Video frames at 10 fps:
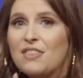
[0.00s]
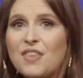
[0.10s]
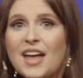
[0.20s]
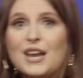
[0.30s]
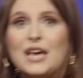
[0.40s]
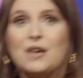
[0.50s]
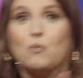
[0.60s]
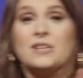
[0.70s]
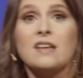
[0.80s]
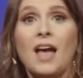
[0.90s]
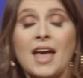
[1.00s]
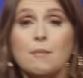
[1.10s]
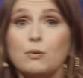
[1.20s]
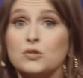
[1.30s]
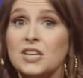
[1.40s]
then he was
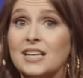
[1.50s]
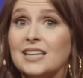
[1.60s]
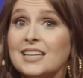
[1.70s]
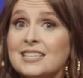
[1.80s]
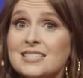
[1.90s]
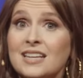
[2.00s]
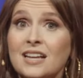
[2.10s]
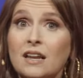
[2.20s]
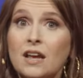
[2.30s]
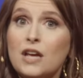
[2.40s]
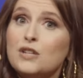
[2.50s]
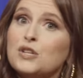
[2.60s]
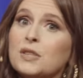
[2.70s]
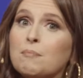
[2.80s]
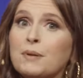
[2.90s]
able to listen
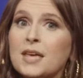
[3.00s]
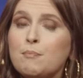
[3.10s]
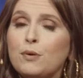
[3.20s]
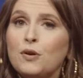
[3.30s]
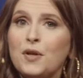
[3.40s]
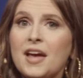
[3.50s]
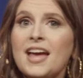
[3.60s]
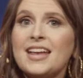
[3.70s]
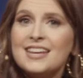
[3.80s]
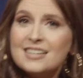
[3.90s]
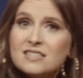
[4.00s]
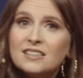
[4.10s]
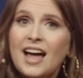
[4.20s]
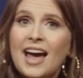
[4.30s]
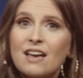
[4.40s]
to the people in his
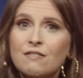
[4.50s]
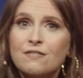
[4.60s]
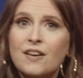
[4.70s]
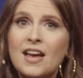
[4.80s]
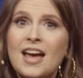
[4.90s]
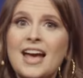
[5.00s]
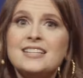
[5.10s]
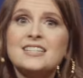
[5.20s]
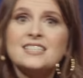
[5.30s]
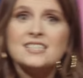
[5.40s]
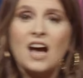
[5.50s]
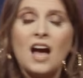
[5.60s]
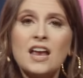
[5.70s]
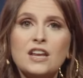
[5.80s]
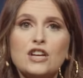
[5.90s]
life and
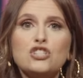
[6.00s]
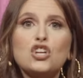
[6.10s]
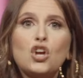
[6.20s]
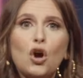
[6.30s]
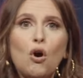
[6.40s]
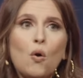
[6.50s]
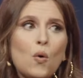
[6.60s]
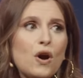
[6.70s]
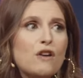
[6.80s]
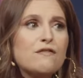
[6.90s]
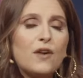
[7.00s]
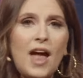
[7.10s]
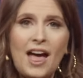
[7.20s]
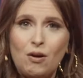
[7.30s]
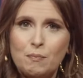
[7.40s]
decide to go for
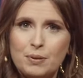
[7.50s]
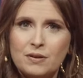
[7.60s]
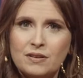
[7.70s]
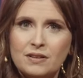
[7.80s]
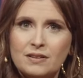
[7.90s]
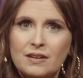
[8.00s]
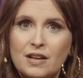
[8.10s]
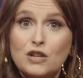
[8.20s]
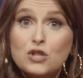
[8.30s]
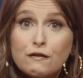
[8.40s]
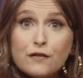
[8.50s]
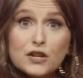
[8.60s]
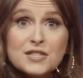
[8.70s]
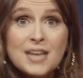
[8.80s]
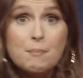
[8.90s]
help. So the
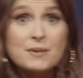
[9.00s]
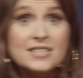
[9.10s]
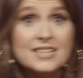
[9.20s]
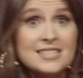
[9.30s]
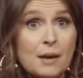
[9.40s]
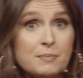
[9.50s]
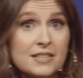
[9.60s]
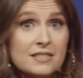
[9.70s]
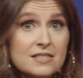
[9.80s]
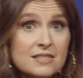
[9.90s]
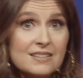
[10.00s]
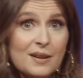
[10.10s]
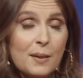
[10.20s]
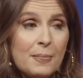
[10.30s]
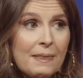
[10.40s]
first step is acceptance.
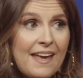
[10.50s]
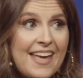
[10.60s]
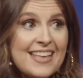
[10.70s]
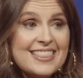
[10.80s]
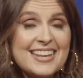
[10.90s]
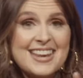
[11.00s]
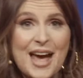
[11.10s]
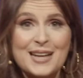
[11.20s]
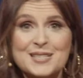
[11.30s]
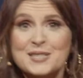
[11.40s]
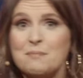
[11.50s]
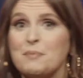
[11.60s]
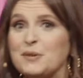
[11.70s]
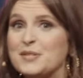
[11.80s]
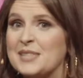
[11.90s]
The next
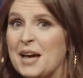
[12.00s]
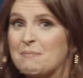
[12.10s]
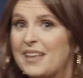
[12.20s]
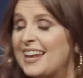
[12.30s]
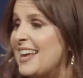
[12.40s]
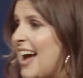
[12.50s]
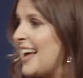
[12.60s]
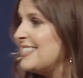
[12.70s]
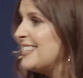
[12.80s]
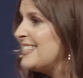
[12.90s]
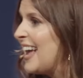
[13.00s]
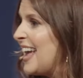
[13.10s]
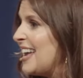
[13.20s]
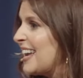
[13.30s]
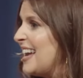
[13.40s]
simple step that he had to
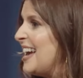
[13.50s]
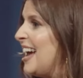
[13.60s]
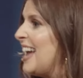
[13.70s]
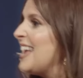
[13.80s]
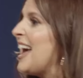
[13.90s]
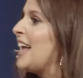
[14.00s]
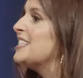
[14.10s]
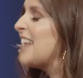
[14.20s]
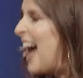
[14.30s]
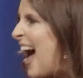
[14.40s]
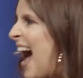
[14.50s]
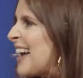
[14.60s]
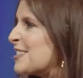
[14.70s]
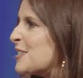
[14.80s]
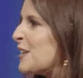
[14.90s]
take, he had to
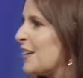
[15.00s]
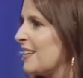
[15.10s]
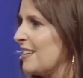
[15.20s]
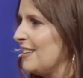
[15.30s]
ask